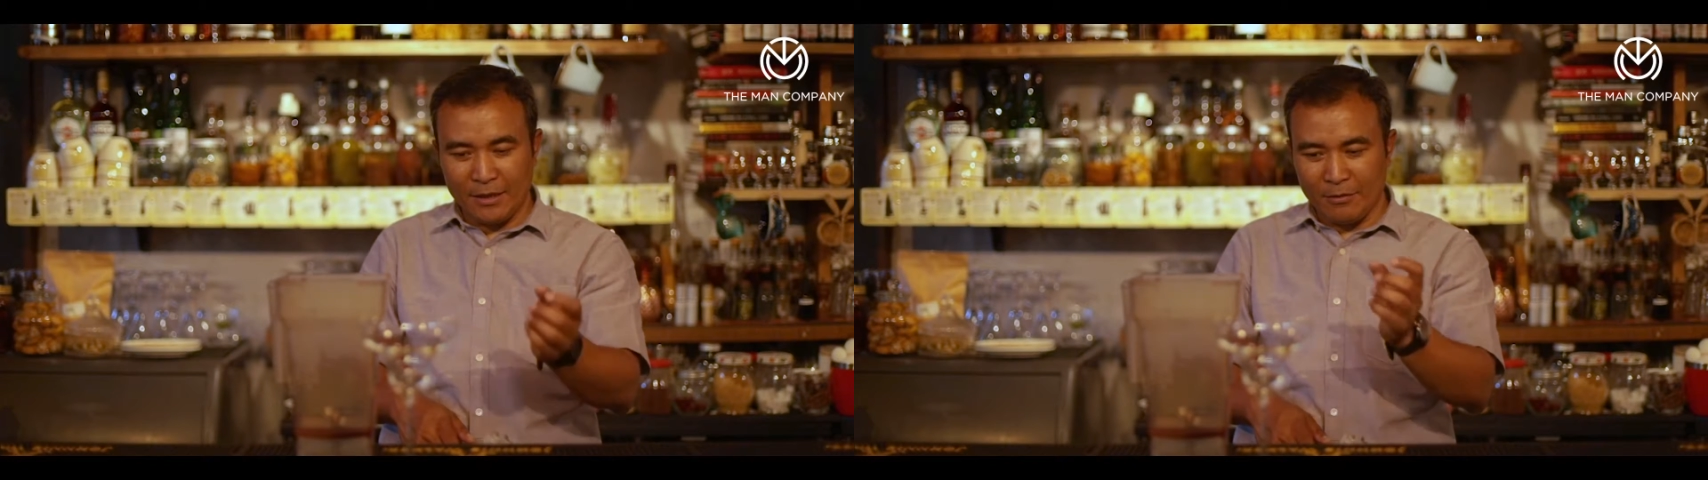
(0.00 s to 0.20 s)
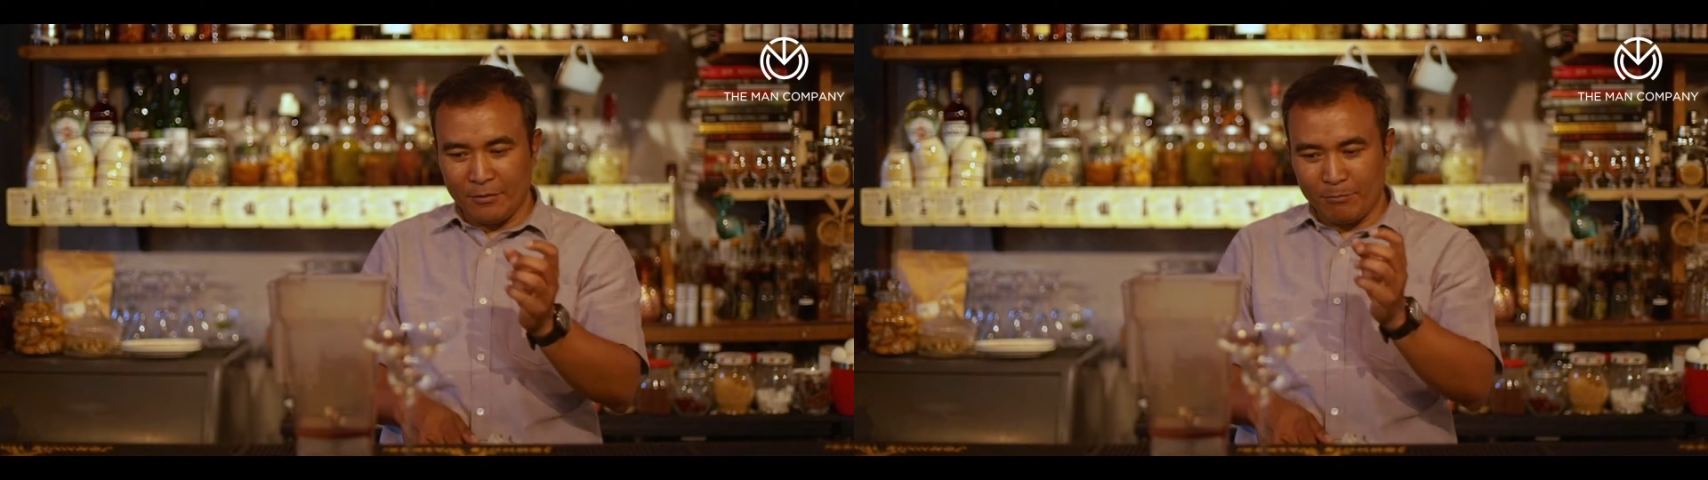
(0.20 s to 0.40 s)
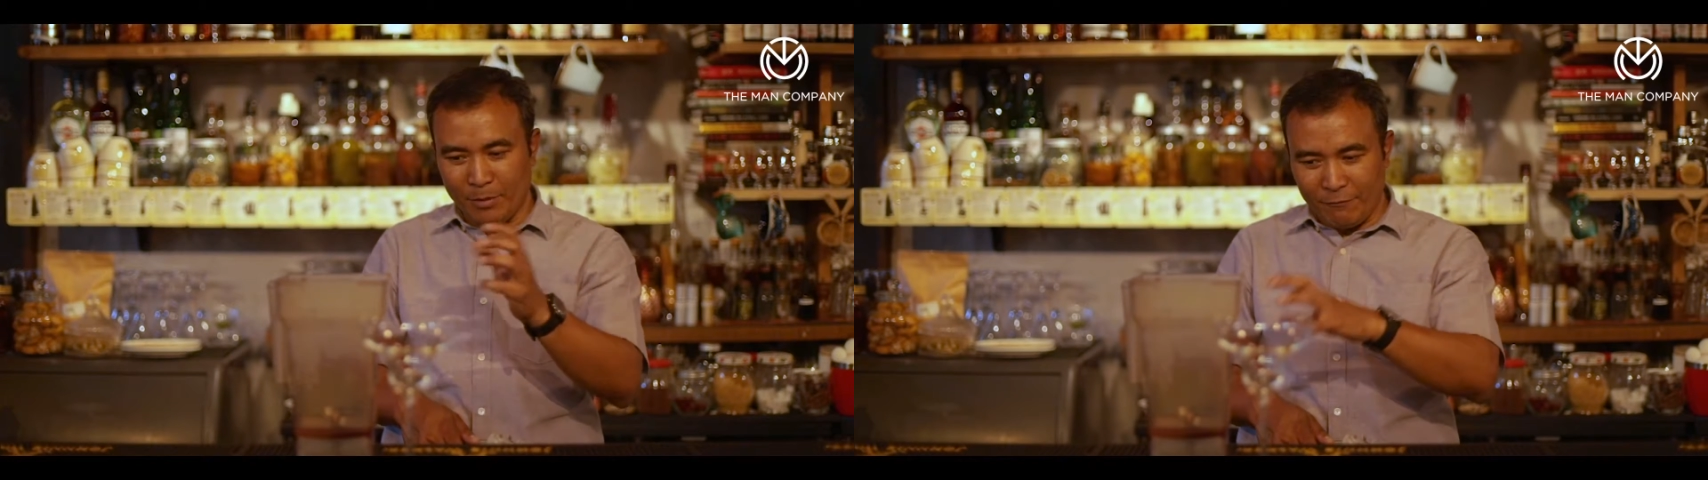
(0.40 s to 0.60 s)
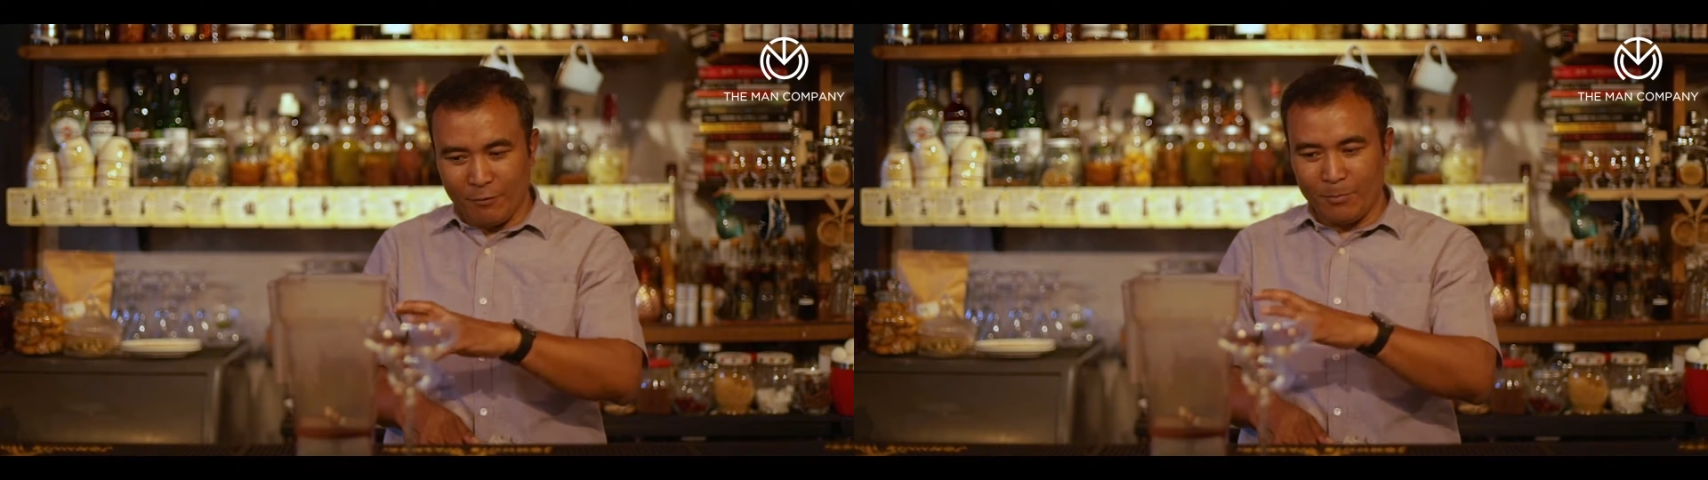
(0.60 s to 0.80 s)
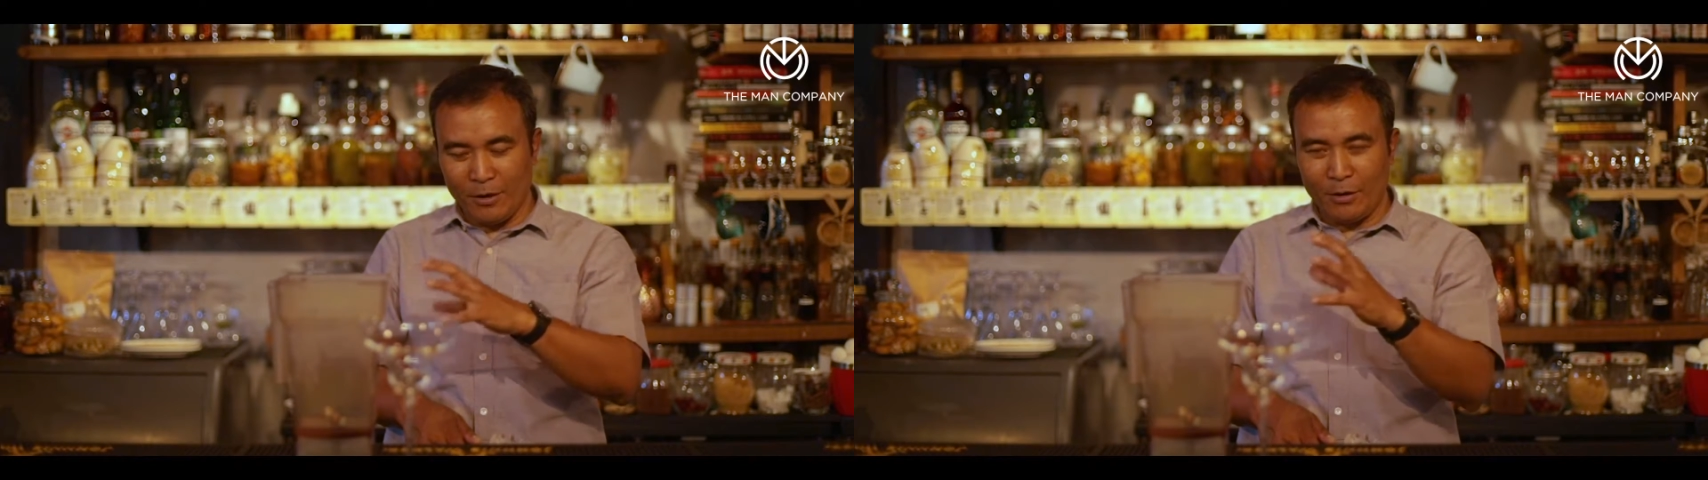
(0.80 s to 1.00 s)
then
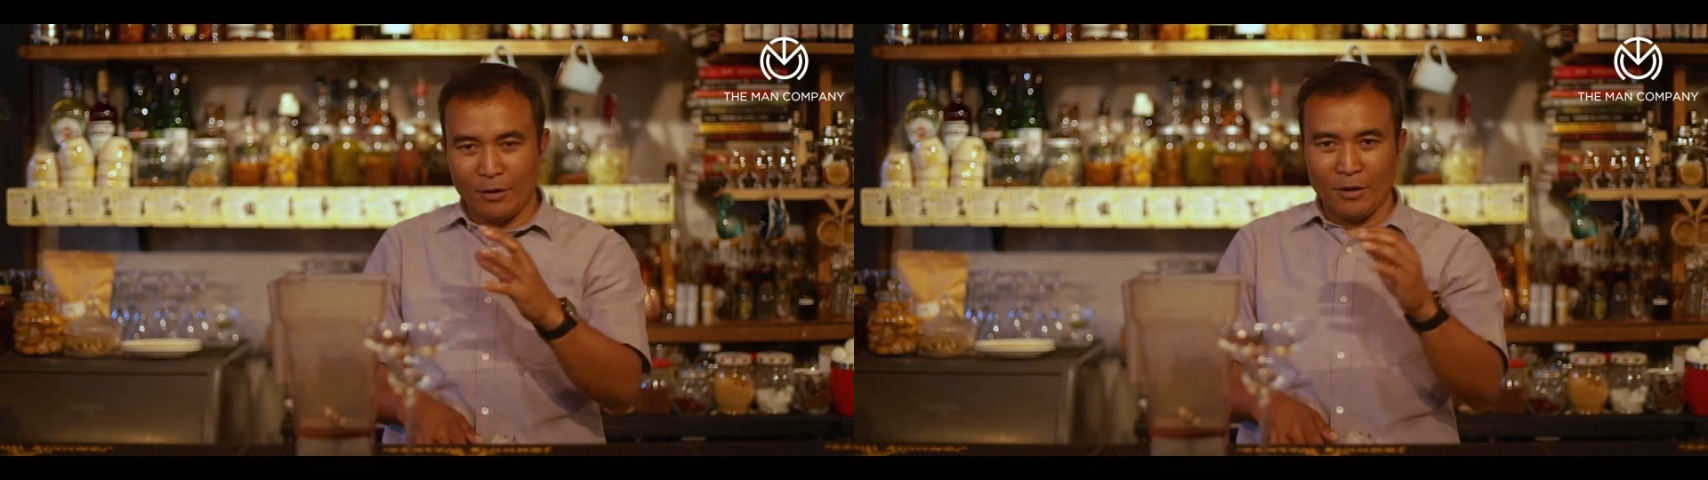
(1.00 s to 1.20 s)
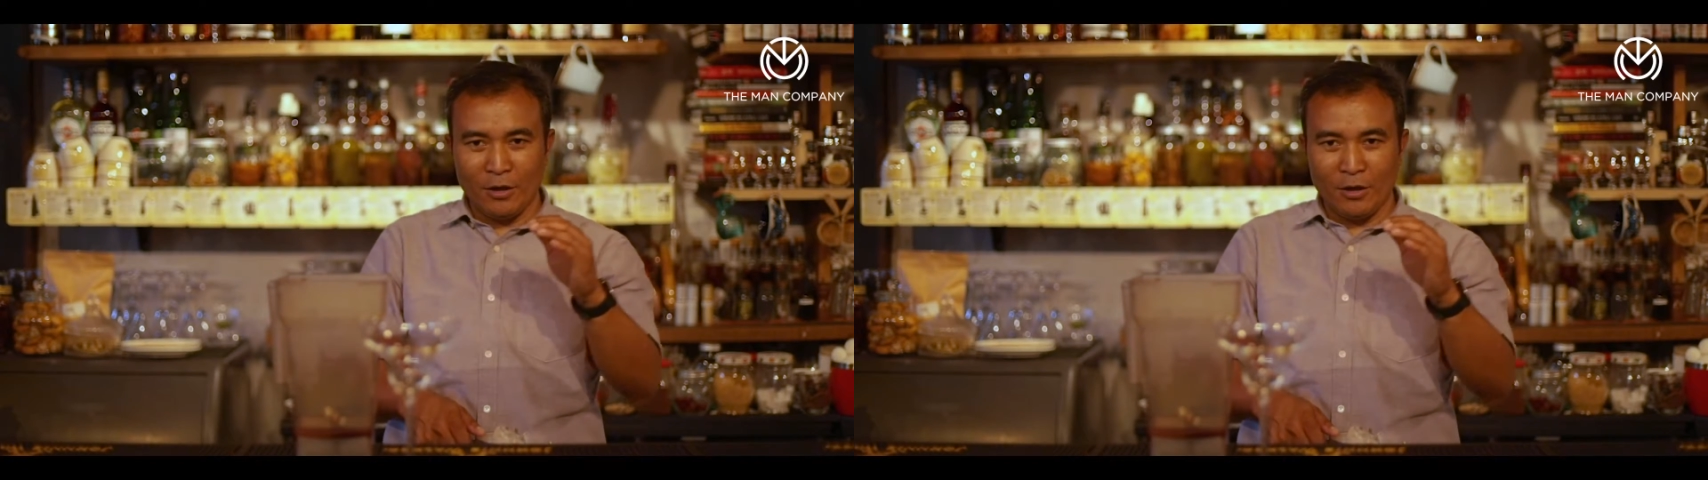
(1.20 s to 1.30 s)
preferably